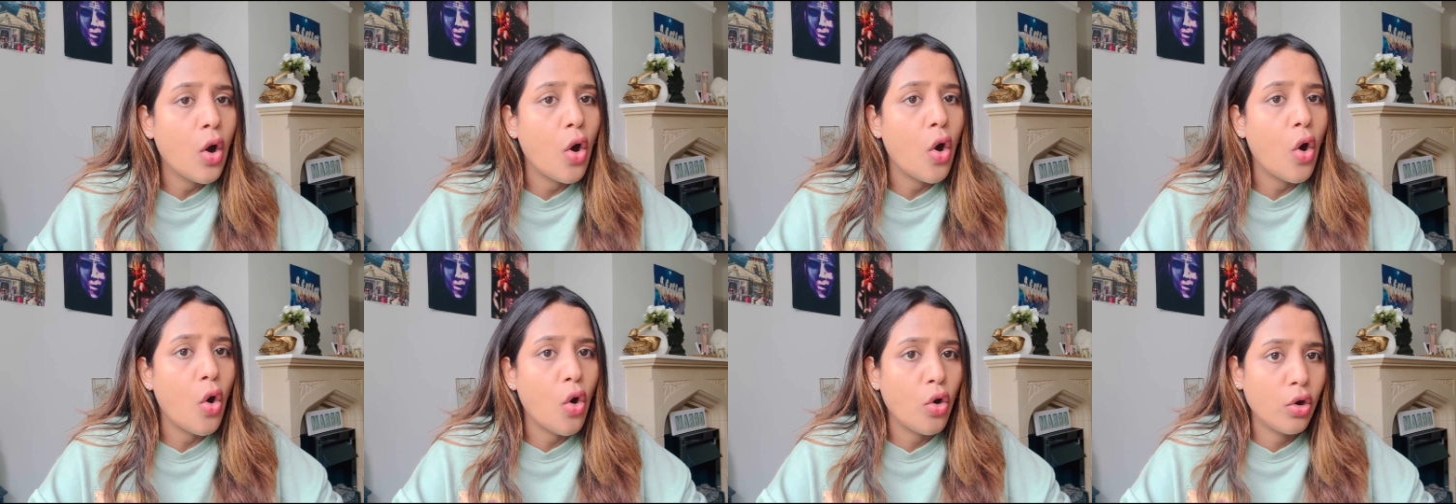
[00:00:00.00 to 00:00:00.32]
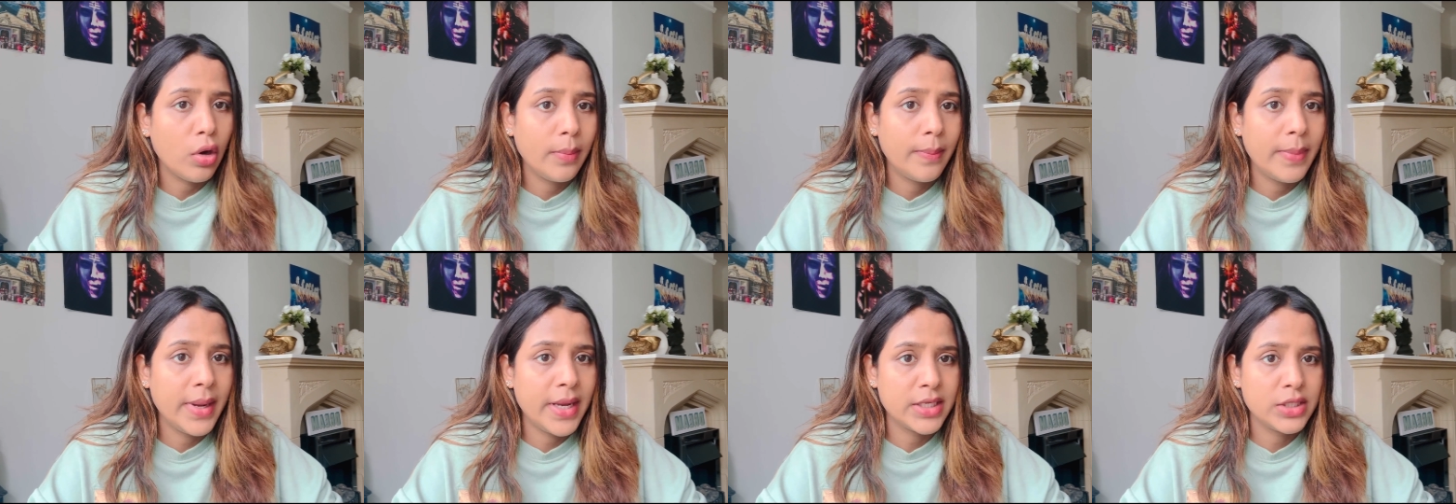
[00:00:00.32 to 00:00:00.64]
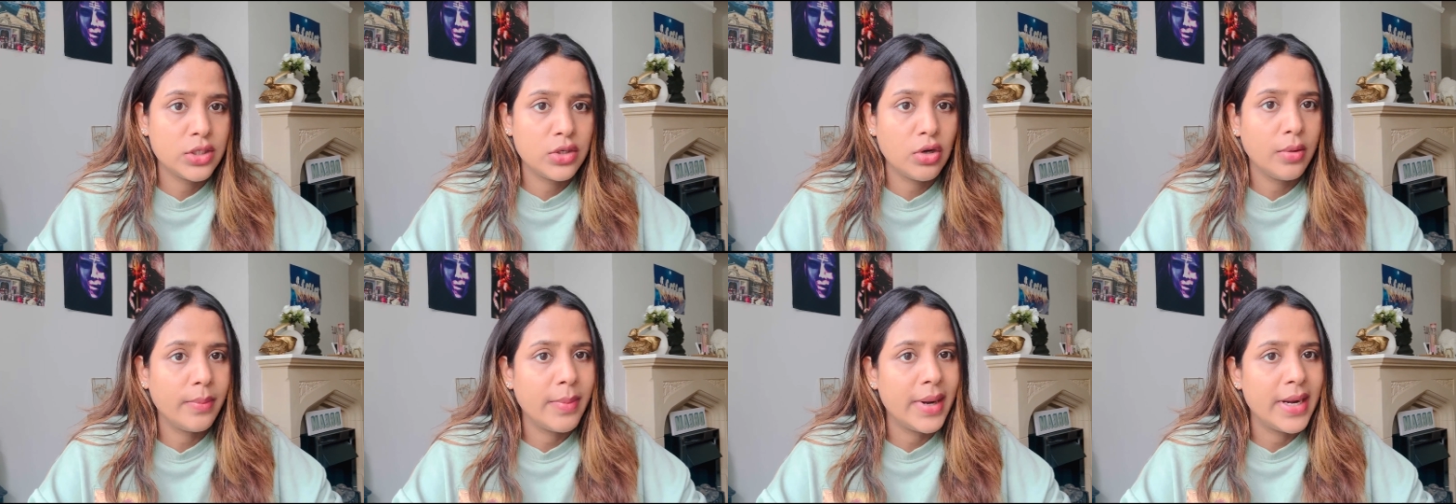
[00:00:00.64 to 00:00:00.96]
all
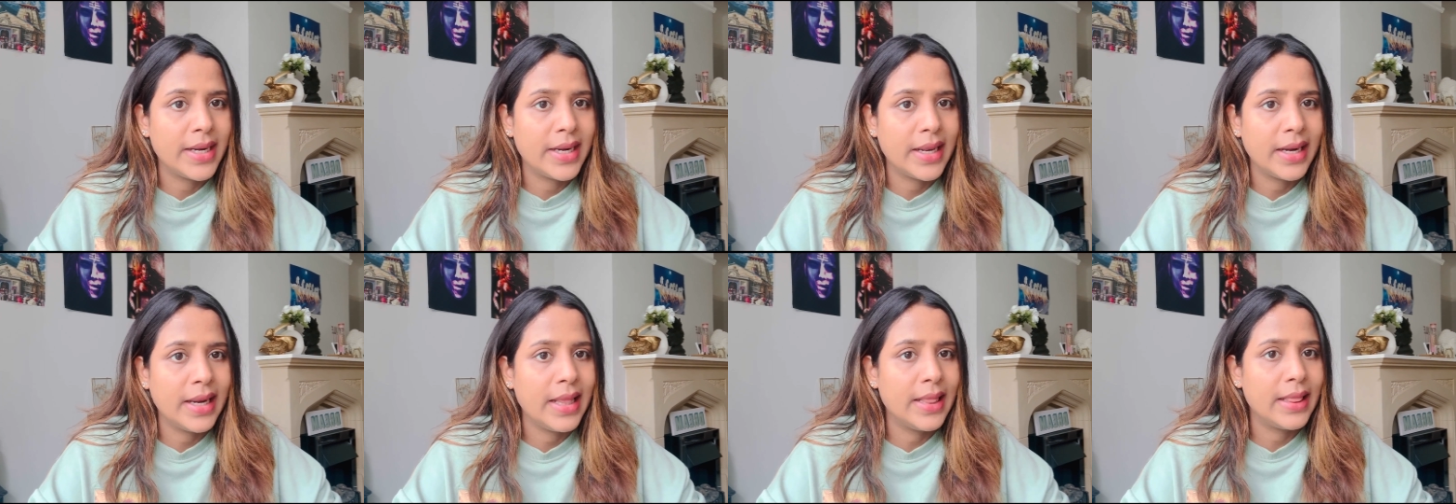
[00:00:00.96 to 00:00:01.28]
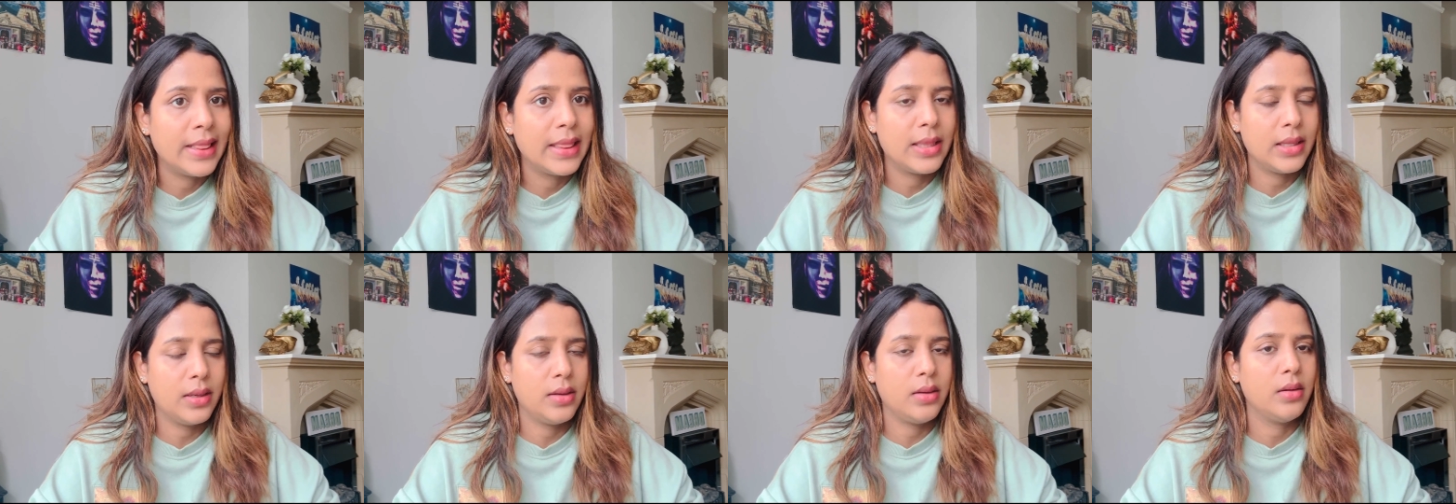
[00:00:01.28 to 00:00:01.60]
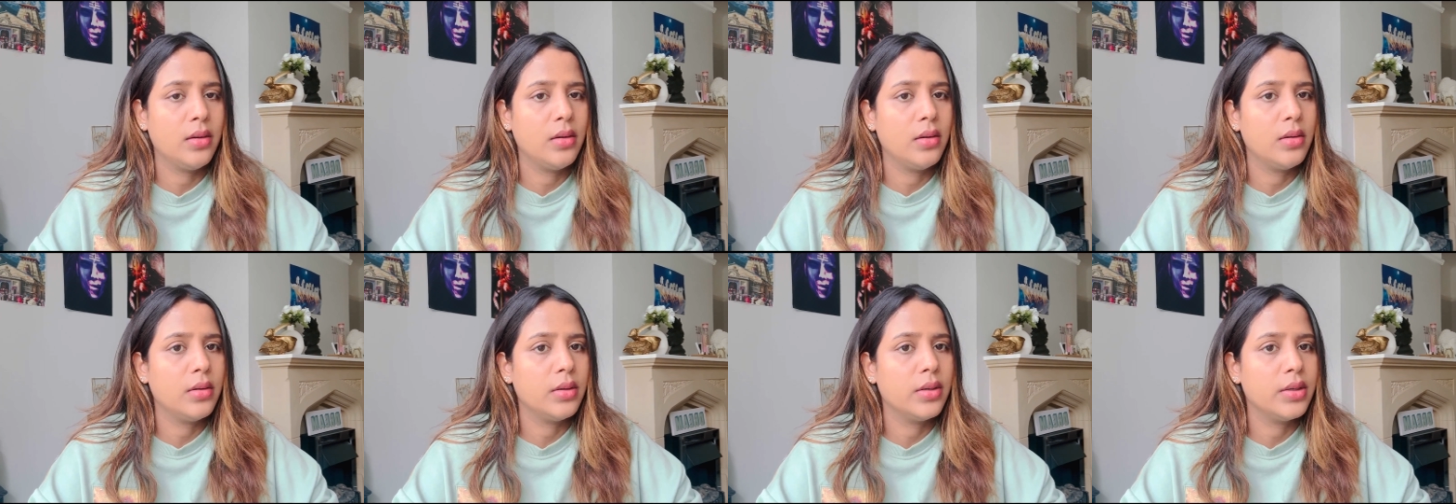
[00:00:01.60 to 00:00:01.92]
based on mental health
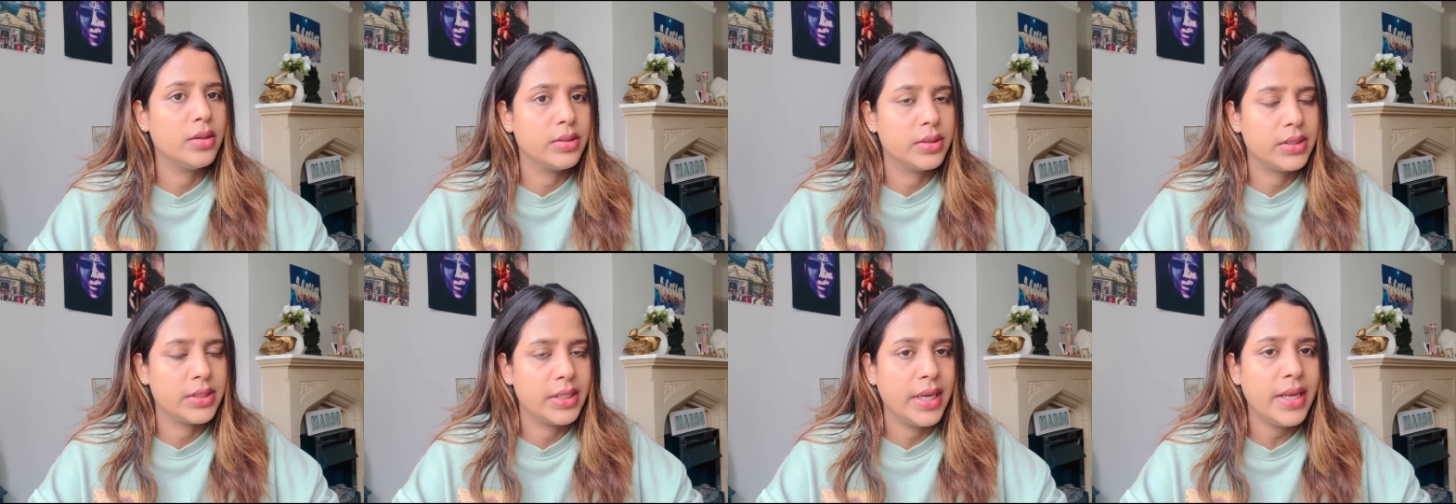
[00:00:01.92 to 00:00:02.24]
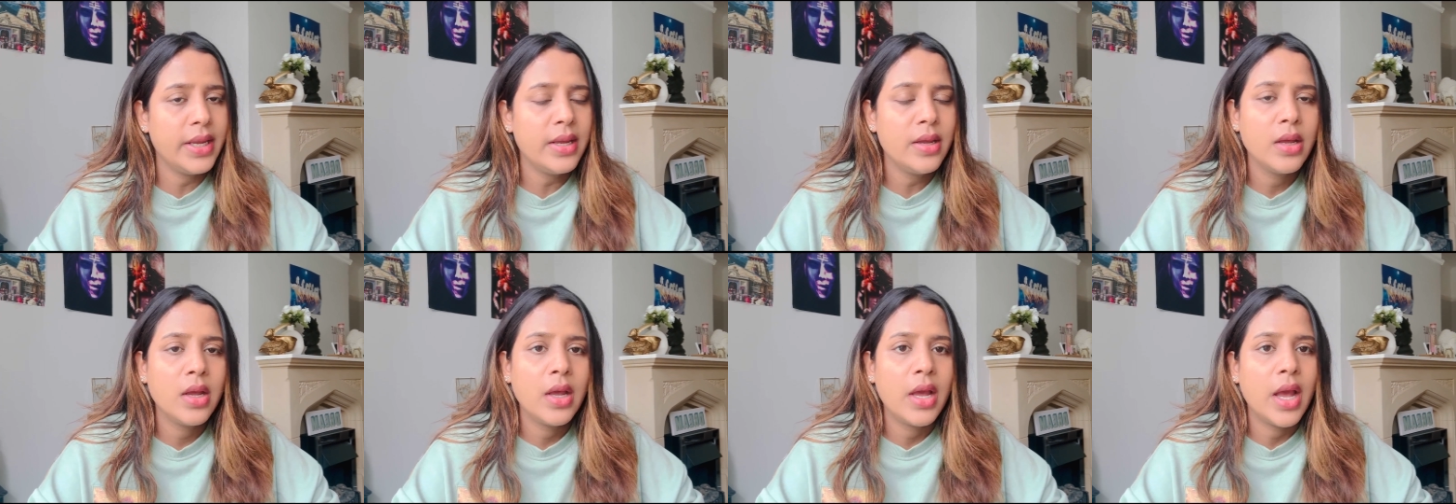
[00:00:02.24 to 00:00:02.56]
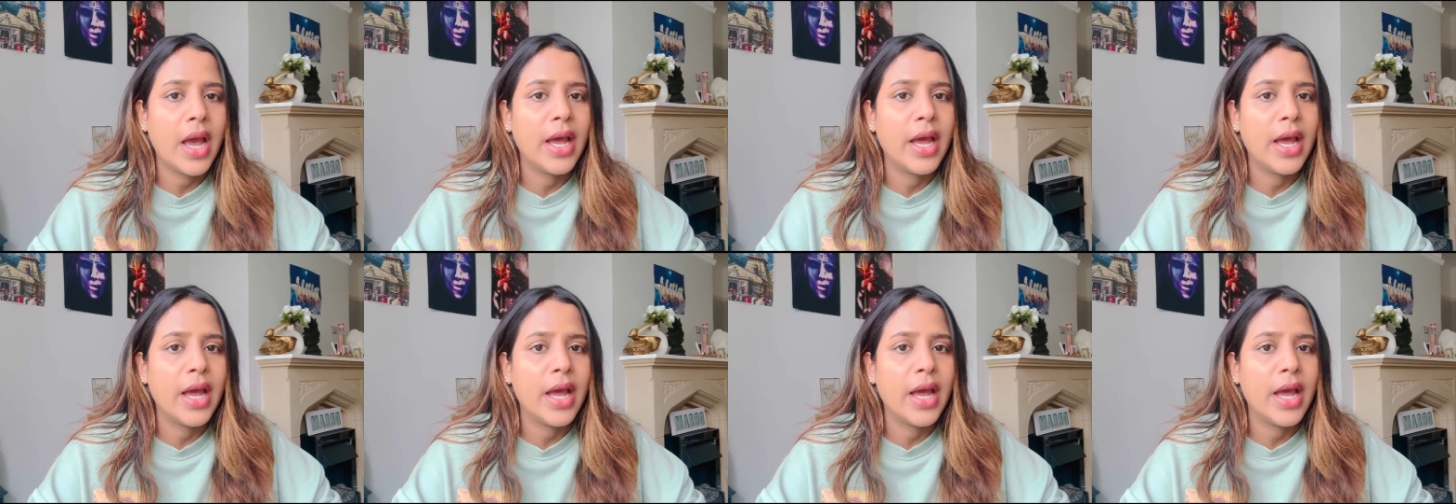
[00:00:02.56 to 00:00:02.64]
nursing,